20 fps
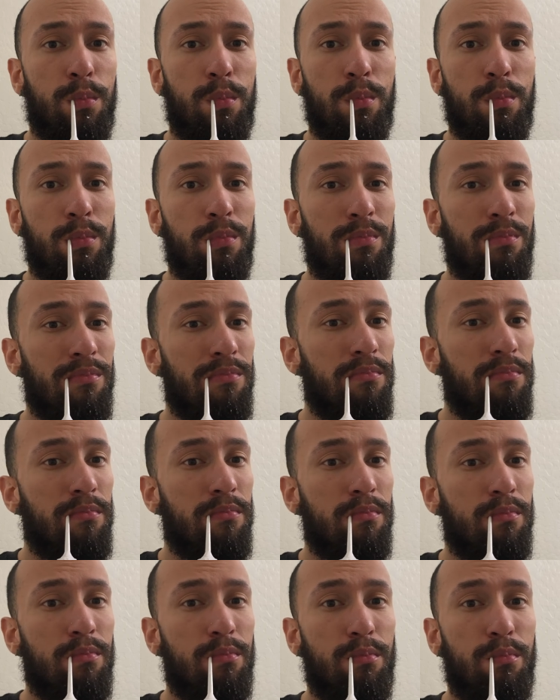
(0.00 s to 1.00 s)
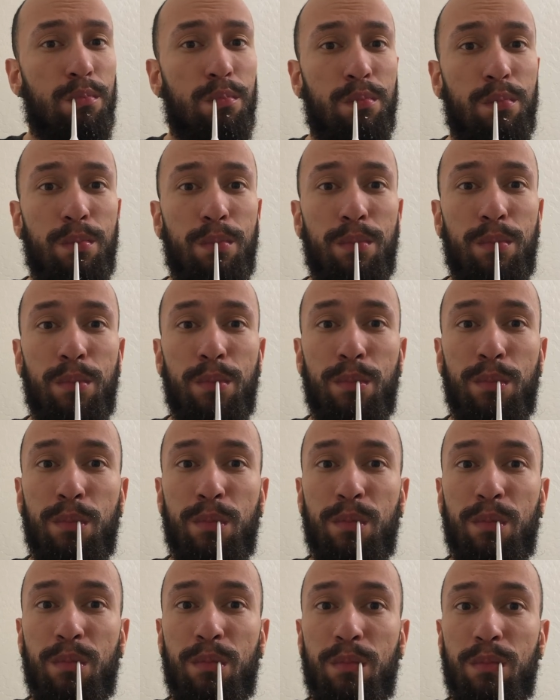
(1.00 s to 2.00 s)

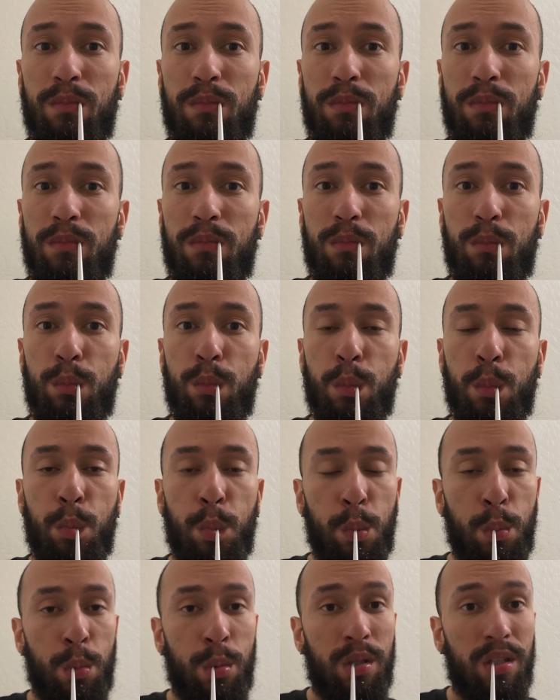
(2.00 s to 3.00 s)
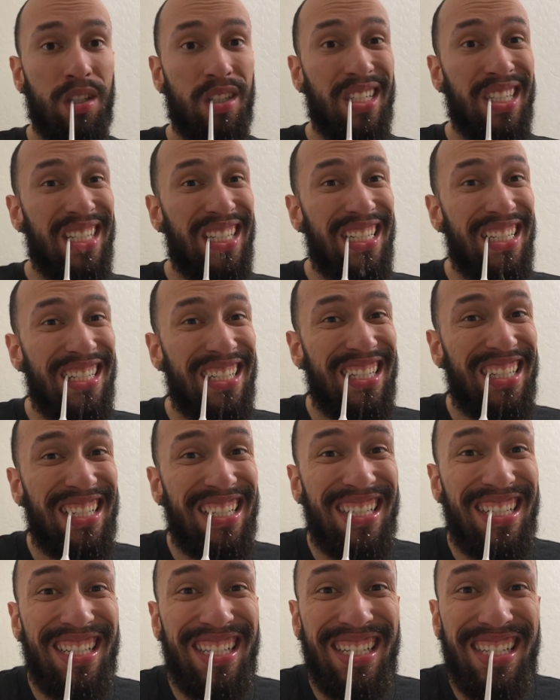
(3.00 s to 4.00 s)

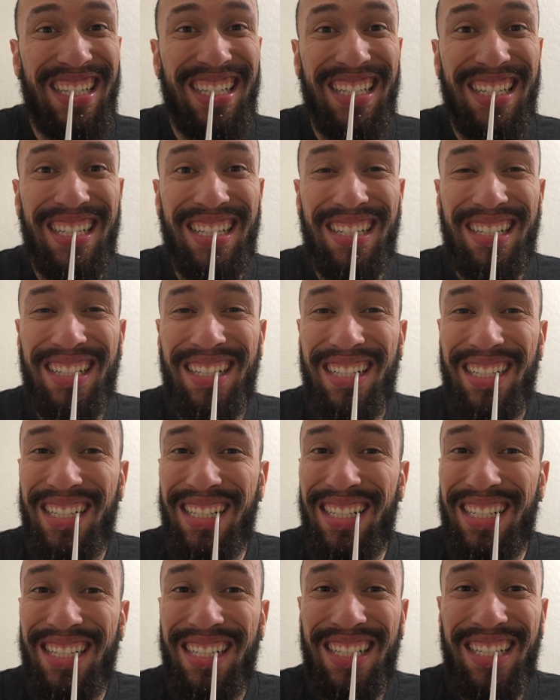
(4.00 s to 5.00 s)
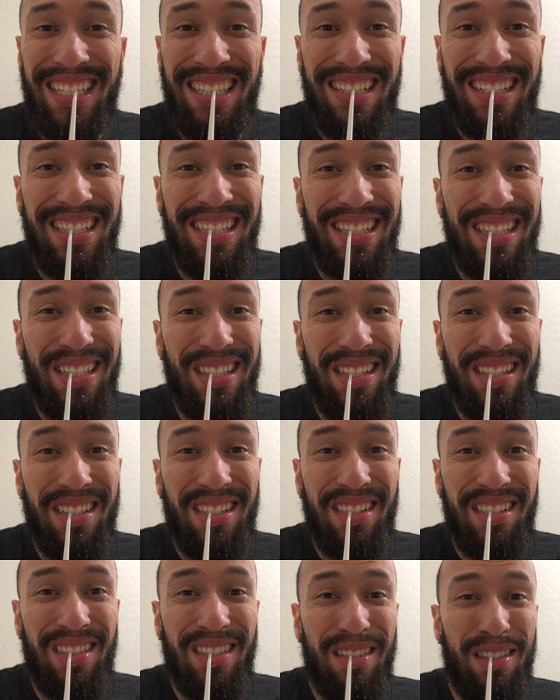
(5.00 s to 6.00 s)

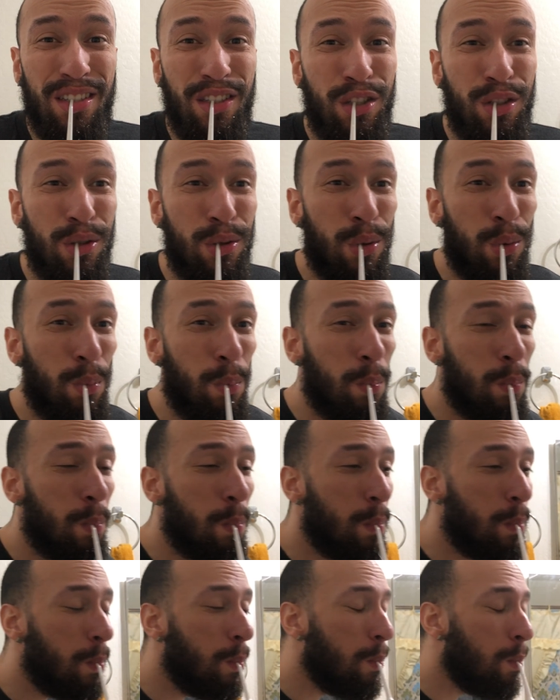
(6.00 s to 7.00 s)
Nothing is said.